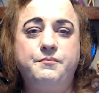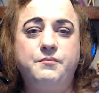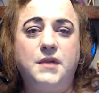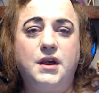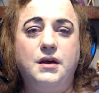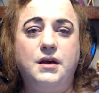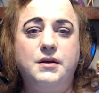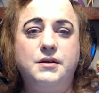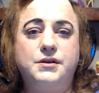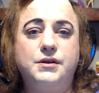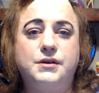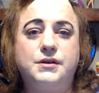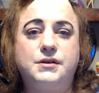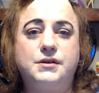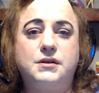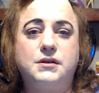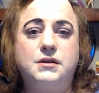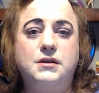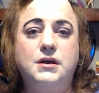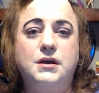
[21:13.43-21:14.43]

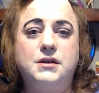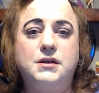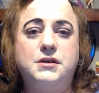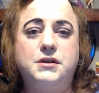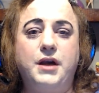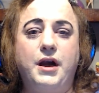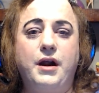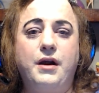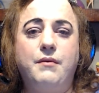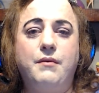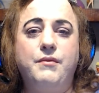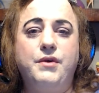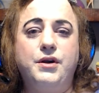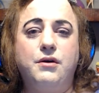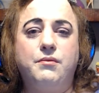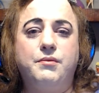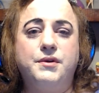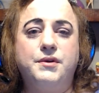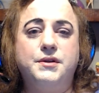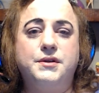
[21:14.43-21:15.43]
It's tearing me
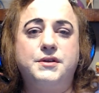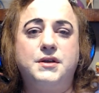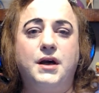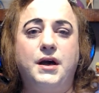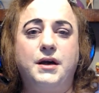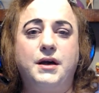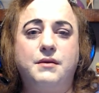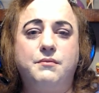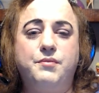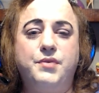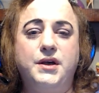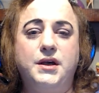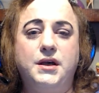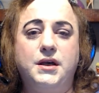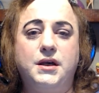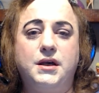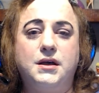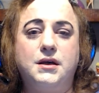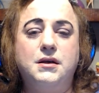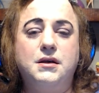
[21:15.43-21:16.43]
up inside,
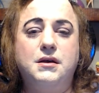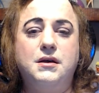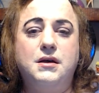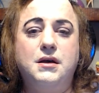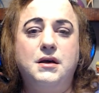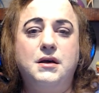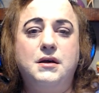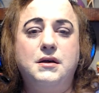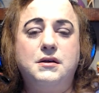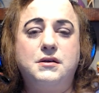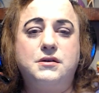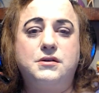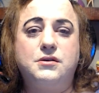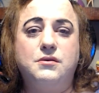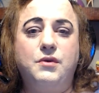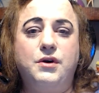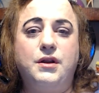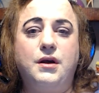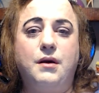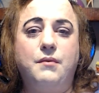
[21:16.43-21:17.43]
being
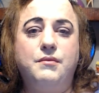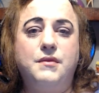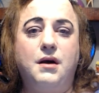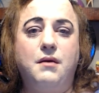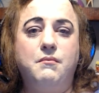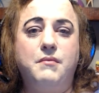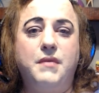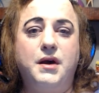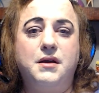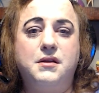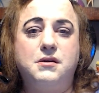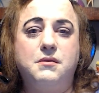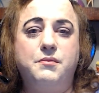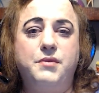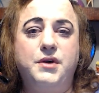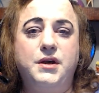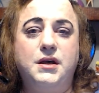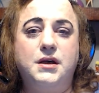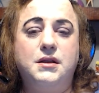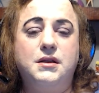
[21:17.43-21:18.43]
someone I'm not meant to
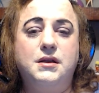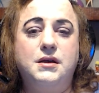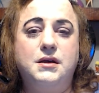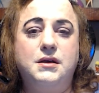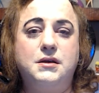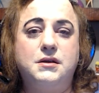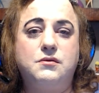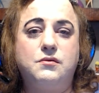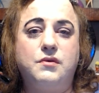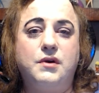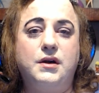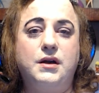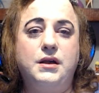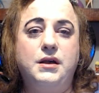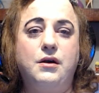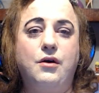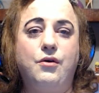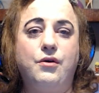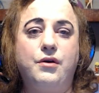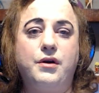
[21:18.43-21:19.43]
be, and it's really
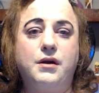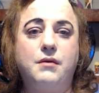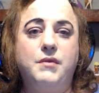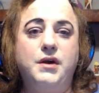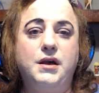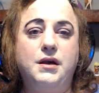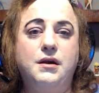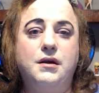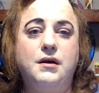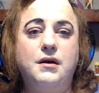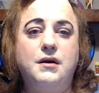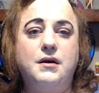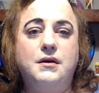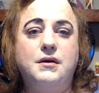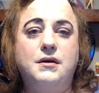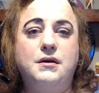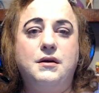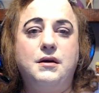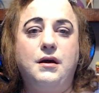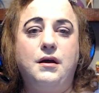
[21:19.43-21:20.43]
hurting me
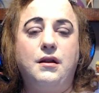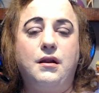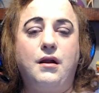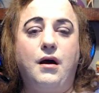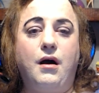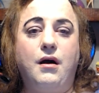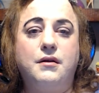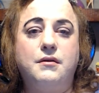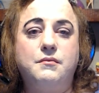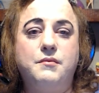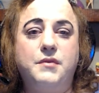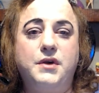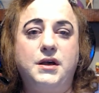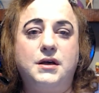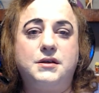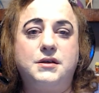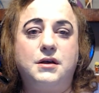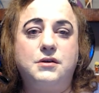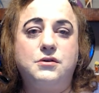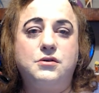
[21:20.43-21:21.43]
a lot,
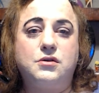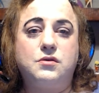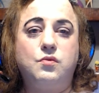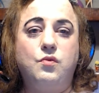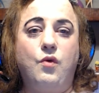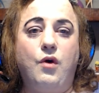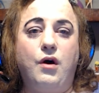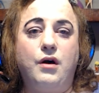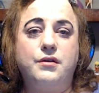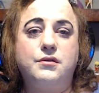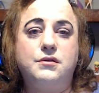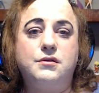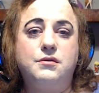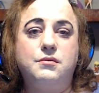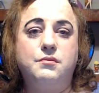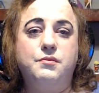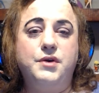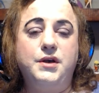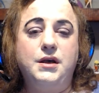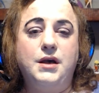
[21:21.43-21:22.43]
because I just want to
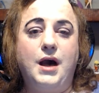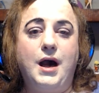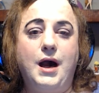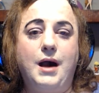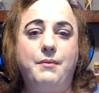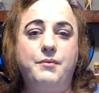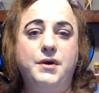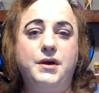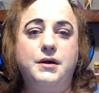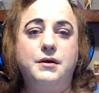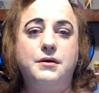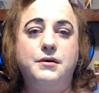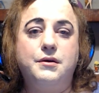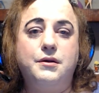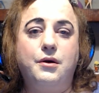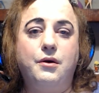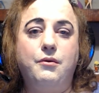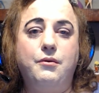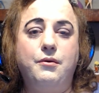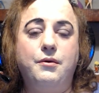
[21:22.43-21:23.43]
be happy, you know?